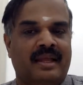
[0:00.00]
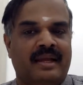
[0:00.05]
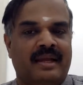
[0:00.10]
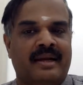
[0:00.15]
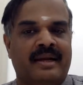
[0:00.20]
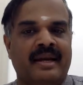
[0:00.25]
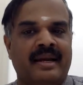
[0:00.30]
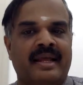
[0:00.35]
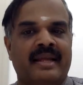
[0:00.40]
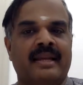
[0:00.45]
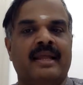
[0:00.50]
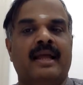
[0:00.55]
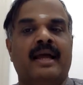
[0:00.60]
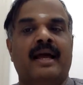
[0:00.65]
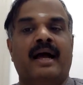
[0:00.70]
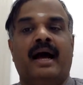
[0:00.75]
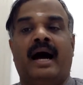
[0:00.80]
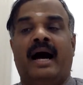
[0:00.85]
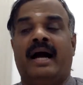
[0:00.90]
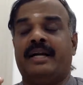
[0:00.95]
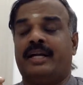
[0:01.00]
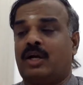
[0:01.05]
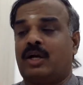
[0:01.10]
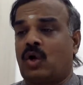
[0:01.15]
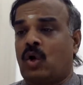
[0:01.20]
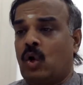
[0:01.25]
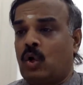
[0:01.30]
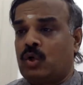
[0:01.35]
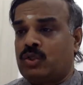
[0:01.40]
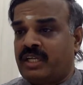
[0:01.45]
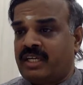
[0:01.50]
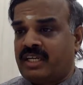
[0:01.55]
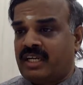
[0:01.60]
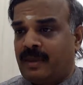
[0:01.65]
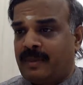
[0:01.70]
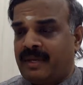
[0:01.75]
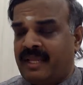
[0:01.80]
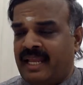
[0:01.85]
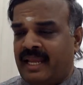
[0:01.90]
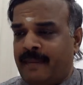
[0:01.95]
Clear? And closing
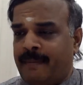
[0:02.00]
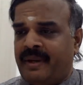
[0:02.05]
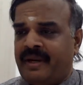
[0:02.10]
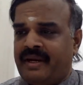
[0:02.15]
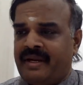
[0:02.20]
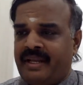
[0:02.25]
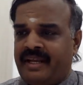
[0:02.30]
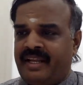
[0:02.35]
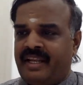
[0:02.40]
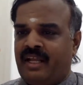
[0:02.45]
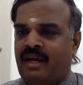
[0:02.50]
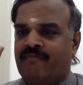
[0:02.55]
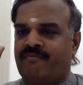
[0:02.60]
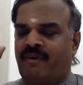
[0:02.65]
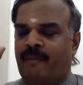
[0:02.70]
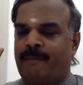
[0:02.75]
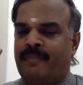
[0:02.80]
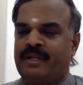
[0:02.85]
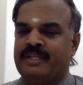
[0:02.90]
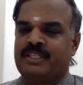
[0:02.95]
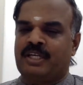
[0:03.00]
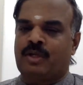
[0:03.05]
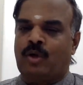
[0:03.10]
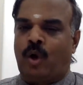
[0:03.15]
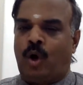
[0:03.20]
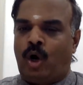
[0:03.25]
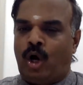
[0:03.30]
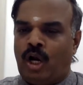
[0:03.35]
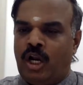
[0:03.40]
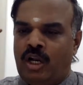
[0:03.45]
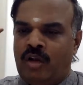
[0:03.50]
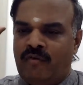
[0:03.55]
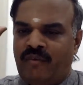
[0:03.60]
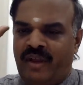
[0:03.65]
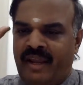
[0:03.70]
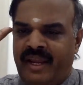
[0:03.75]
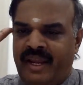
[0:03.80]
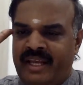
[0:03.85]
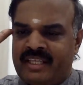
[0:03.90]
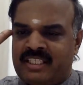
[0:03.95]
WAP degree of completion
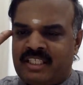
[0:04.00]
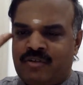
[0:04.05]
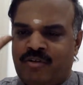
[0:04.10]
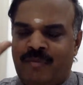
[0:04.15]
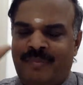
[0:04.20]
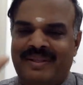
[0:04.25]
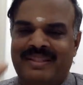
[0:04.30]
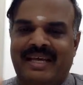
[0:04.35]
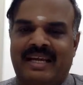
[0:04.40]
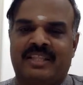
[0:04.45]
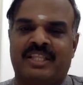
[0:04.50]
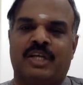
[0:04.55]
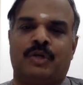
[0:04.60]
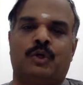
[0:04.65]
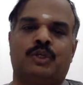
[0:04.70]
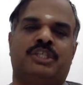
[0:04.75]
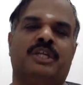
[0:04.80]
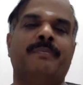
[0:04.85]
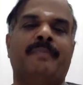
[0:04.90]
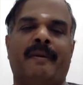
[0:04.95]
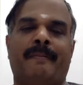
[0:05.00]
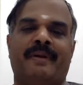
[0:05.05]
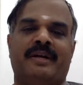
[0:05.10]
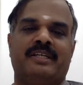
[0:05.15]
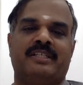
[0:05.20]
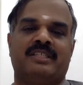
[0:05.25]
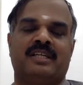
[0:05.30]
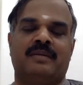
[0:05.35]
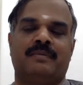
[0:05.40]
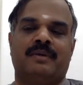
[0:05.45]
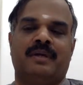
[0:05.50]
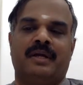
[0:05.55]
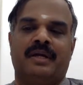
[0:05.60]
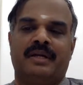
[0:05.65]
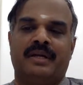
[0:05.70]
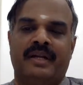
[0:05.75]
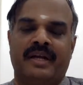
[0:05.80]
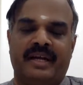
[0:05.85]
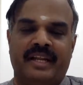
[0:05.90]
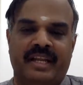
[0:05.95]
always it will be there in the question paper itself.
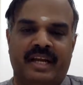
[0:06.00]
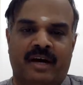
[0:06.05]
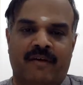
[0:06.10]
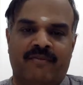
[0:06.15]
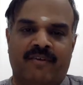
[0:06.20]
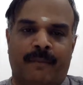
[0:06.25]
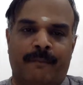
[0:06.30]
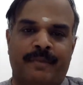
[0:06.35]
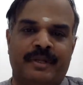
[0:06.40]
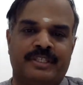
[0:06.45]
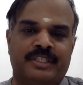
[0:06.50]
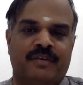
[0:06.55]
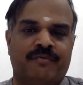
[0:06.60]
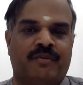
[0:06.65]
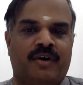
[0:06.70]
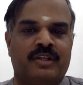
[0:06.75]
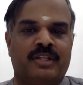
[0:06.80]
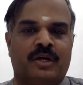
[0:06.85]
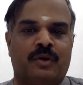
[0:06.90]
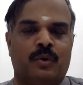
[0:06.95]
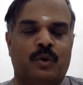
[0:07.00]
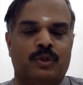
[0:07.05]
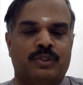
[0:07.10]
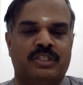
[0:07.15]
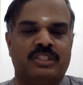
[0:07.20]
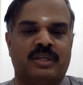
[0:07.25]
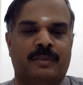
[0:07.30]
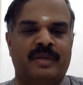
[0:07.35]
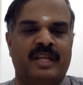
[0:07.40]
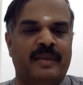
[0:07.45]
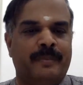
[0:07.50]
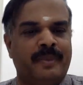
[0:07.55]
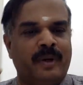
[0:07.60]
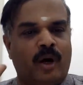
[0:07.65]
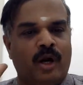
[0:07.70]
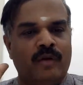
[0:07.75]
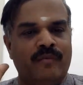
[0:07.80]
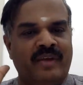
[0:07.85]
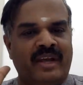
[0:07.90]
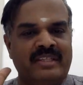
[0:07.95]
Degree of completion for the closing WAP
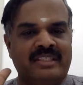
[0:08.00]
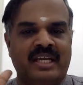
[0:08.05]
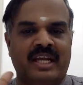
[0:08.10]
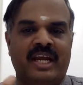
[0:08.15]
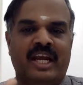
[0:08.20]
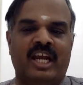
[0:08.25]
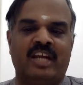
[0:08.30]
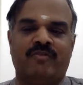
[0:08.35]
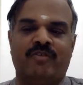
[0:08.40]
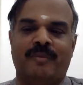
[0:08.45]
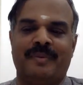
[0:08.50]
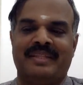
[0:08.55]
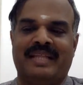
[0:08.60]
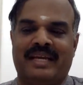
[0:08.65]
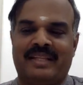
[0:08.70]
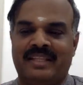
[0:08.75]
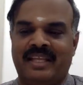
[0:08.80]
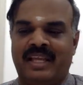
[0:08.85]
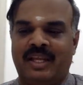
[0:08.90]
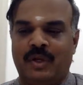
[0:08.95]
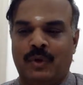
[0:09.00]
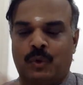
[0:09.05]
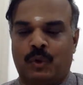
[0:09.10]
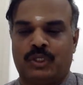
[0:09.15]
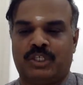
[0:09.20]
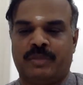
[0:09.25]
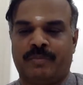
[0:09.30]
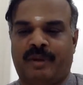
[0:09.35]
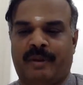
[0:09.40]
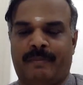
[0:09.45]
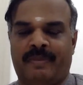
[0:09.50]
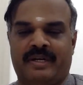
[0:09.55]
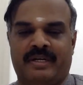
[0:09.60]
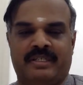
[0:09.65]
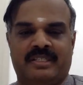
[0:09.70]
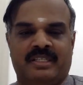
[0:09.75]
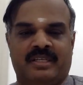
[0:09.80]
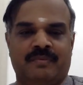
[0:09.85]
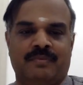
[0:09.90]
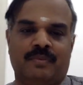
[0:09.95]
always it will be there in the question paper
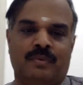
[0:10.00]
itself.